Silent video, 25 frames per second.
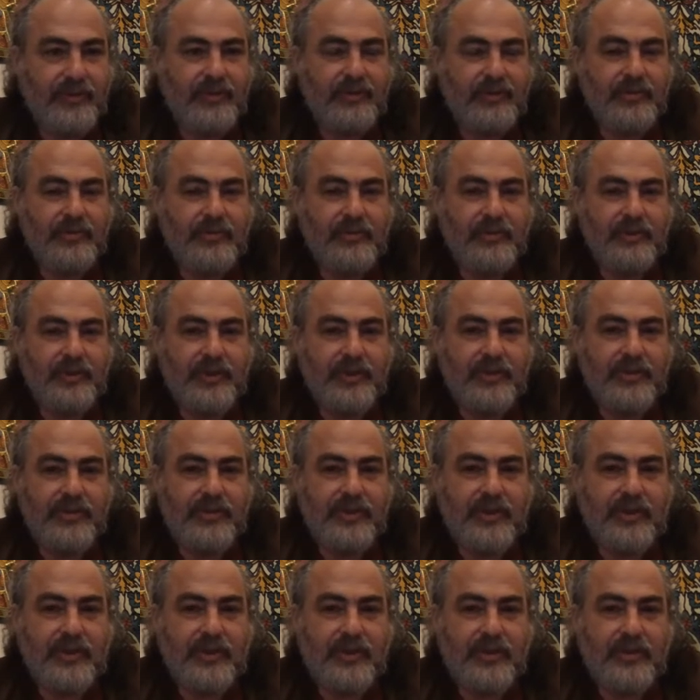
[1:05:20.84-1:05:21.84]
We are
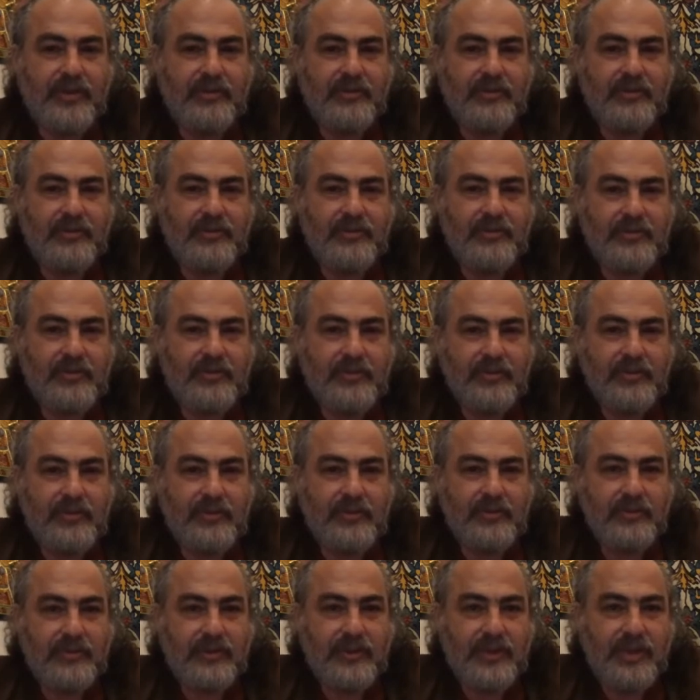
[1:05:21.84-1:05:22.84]
the
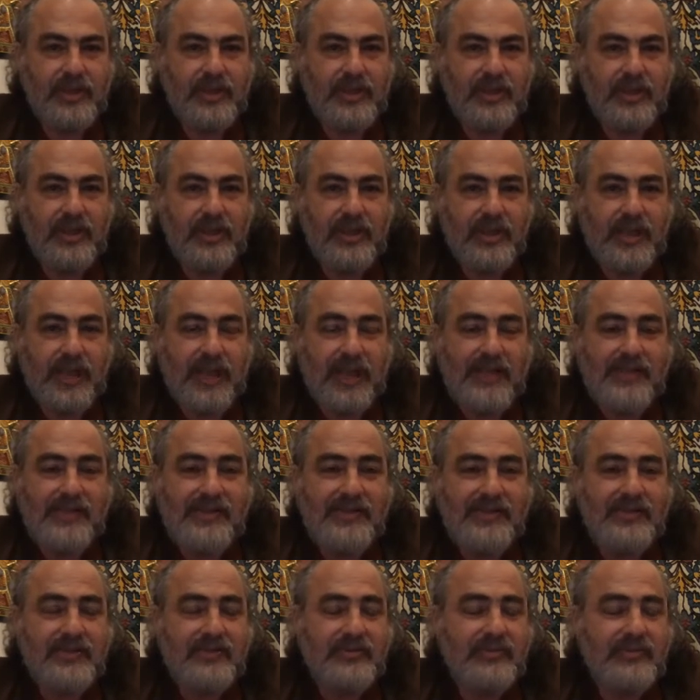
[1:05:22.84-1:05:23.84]

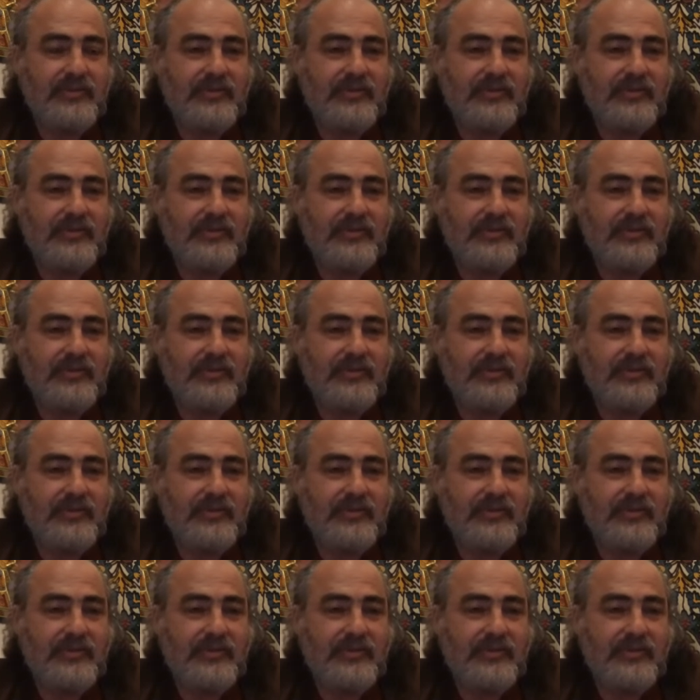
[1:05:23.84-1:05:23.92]
last